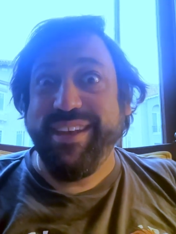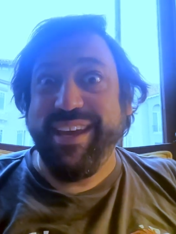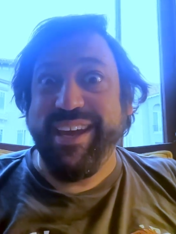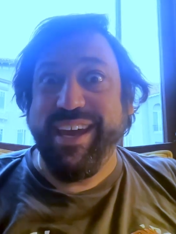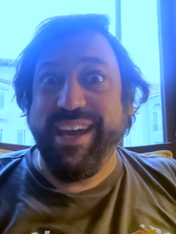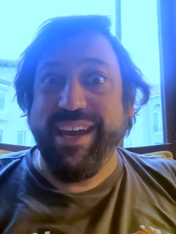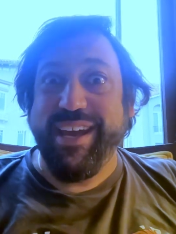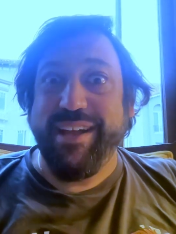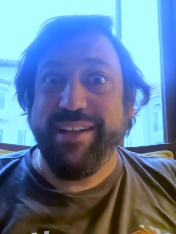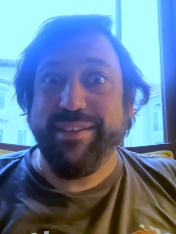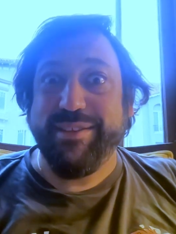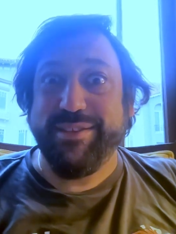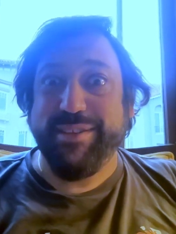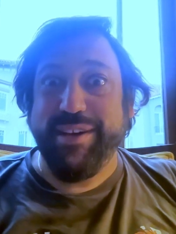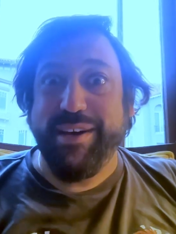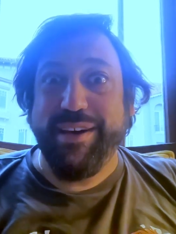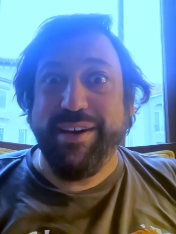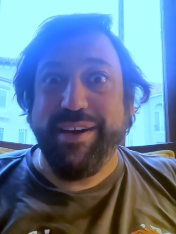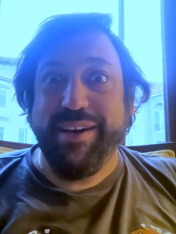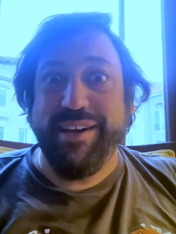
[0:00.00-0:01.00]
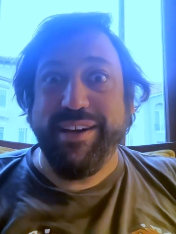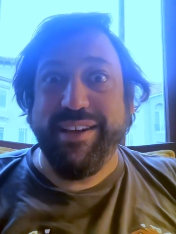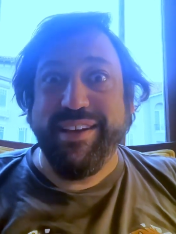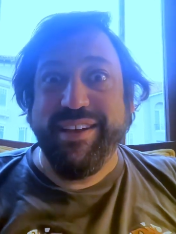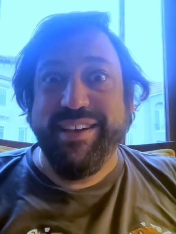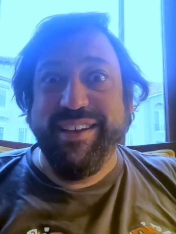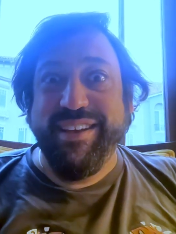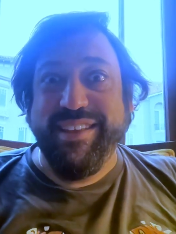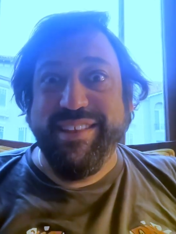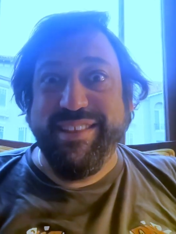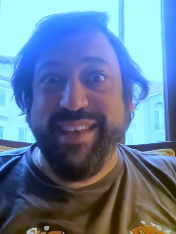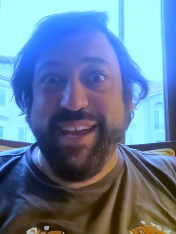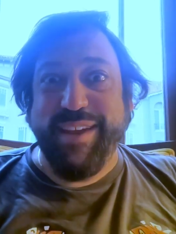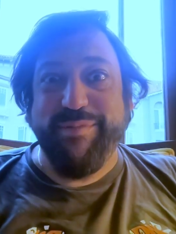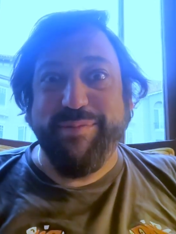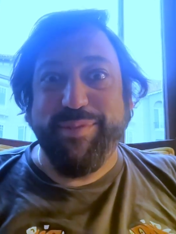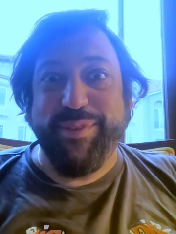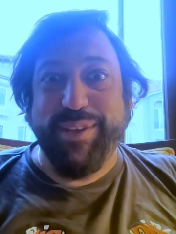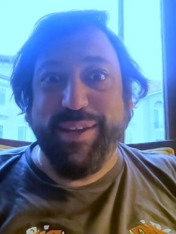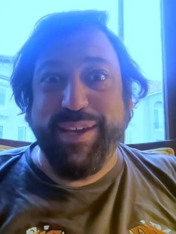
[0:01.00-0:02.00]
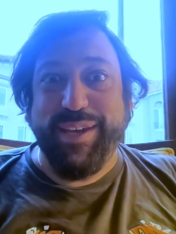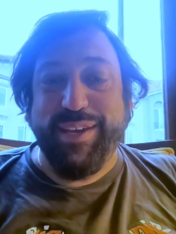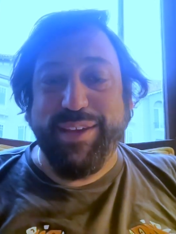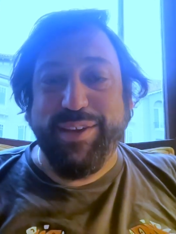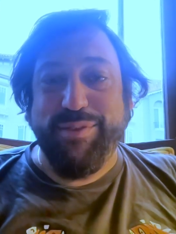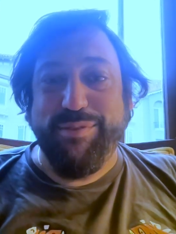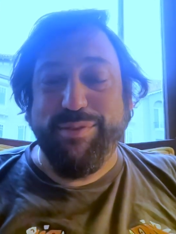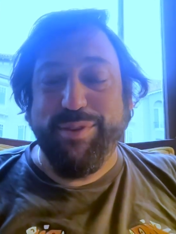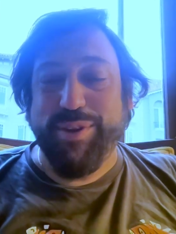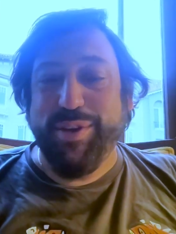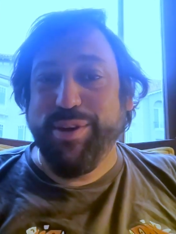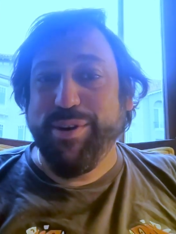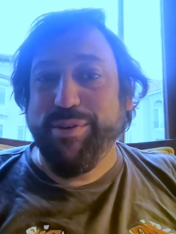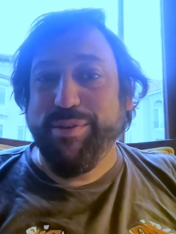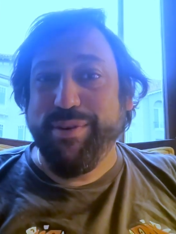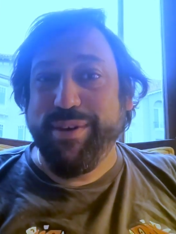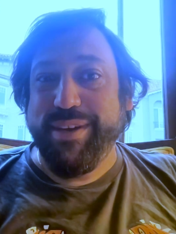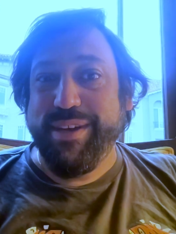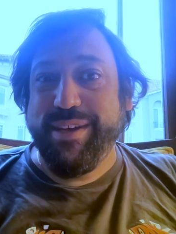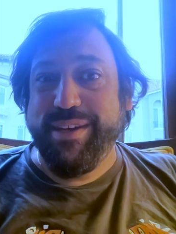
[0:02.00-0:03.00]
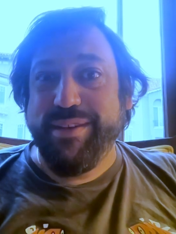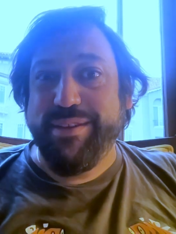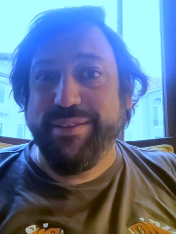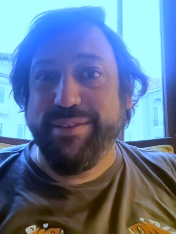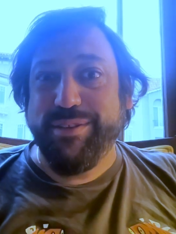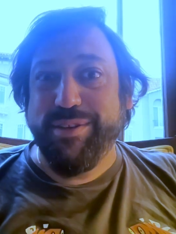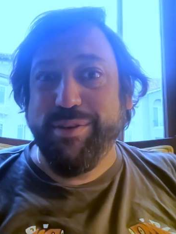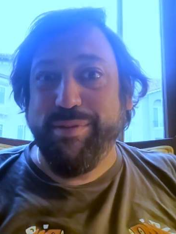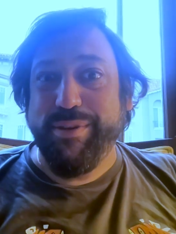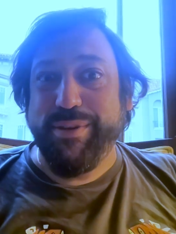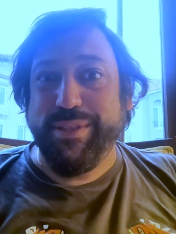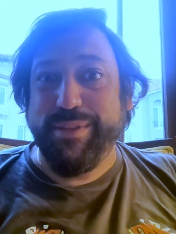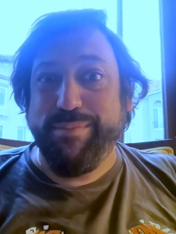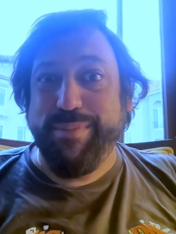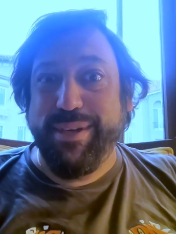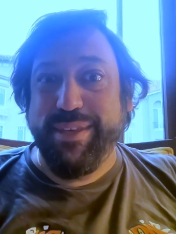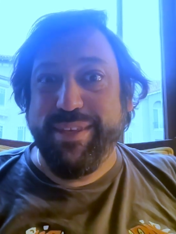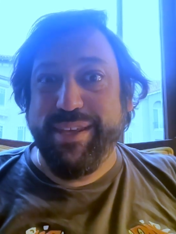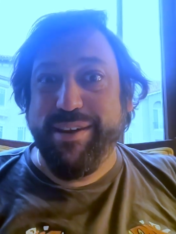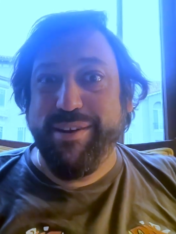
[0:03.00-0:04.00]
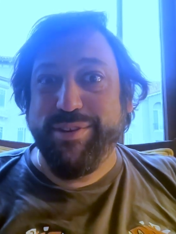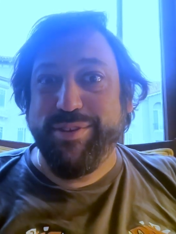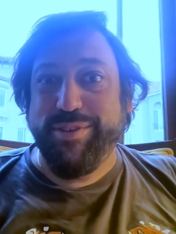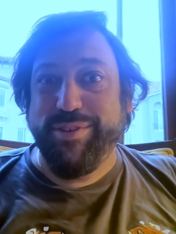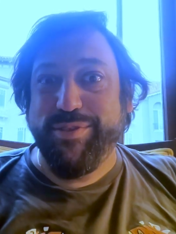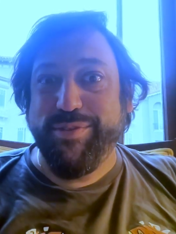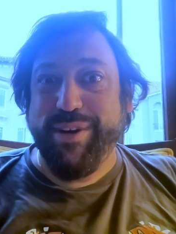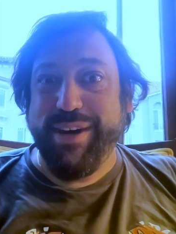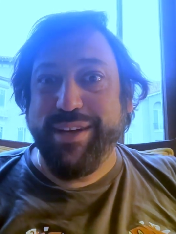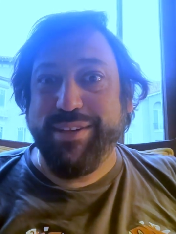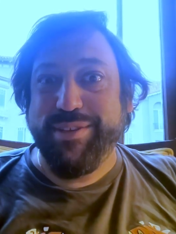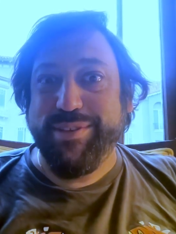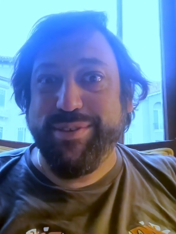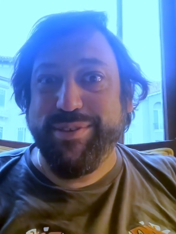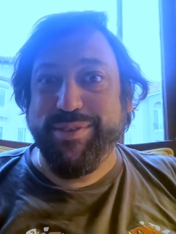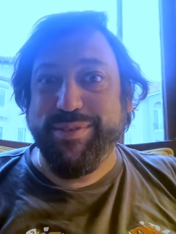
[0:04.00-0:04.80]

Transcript: And thankfully, Unico is going to be there to try to